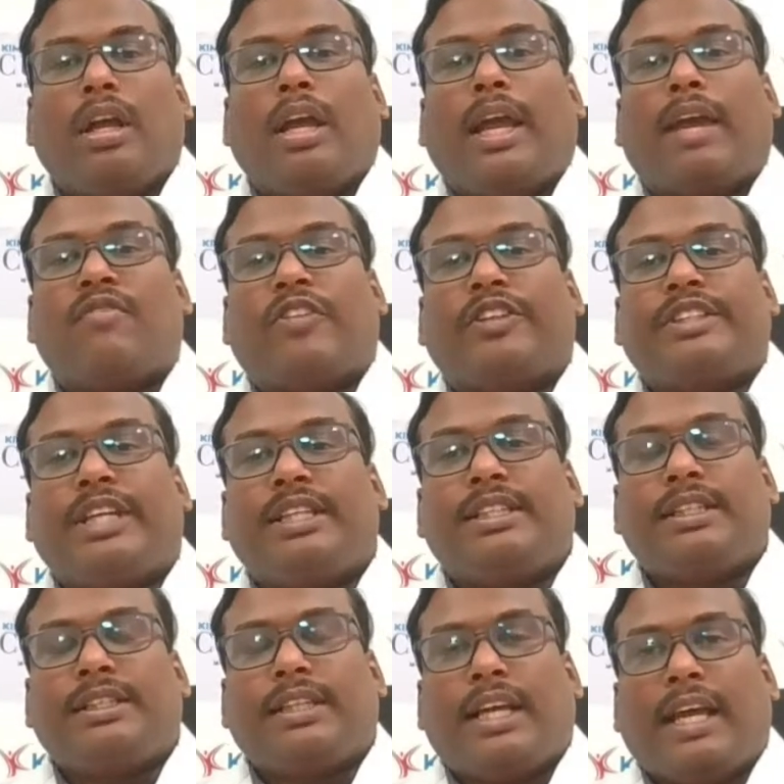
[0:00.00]

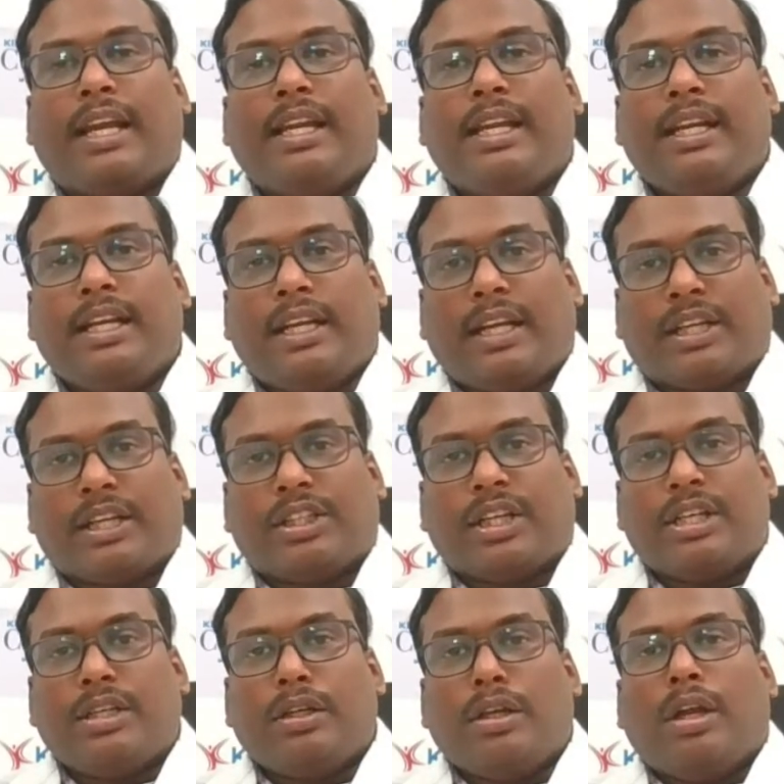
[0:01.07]
emphasizes early
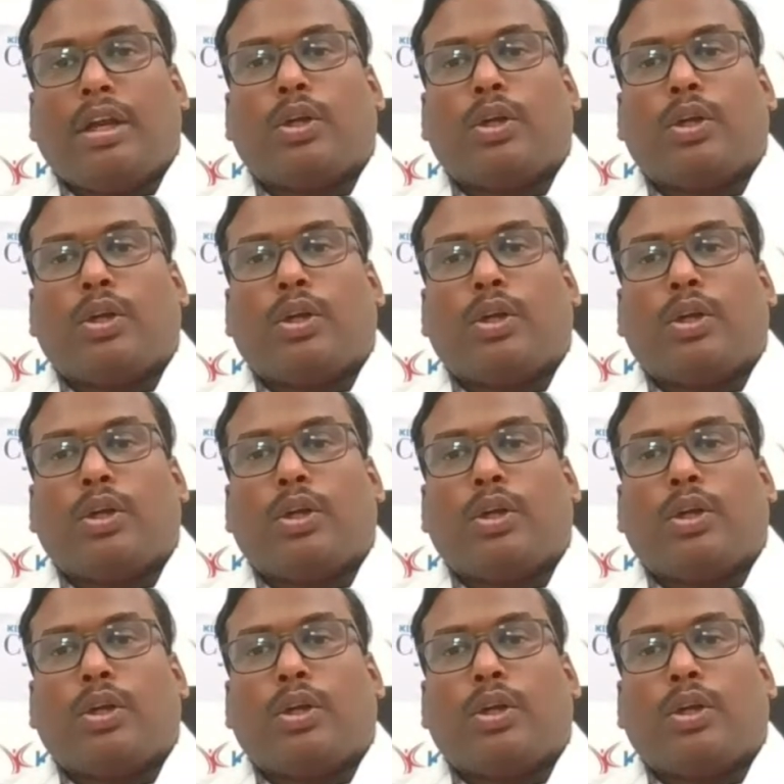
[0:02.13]
detection